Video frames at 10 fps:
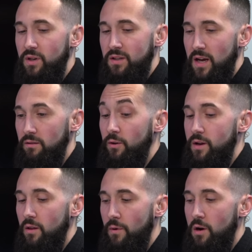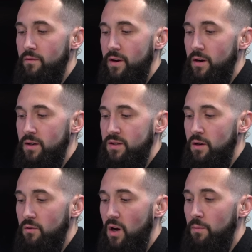this out literally on the way over here, is,
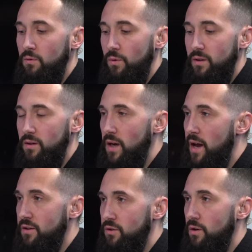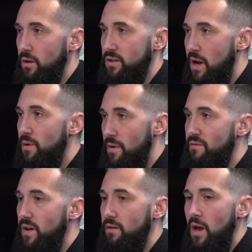coupled with God is good all the time and my faith,